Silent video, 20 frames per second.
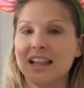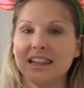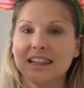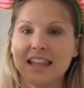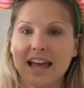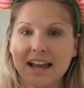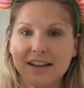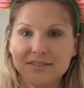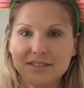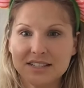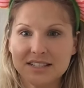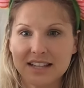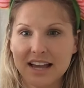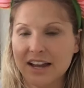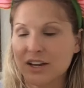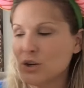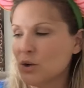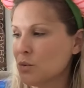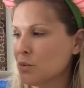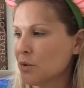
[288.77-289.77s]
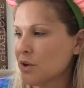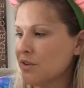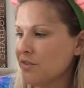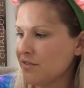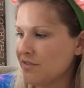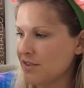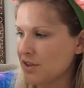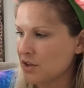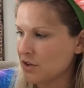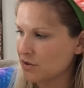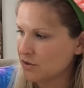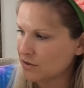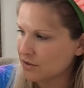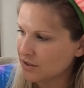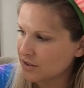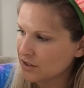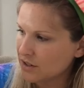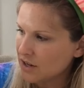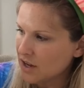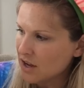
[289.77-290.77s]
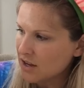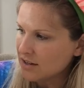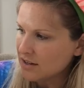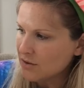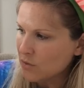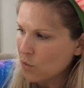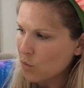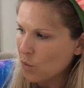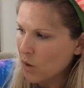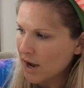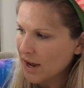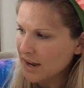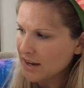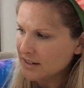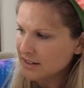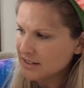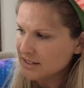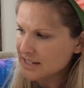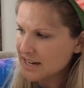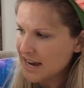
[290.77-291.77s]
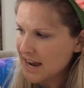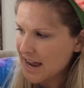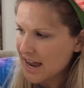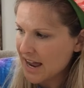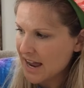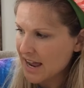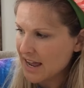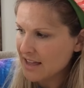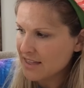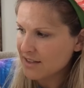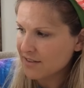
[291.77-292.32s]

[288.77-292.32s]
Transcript: Life cycle review. One day,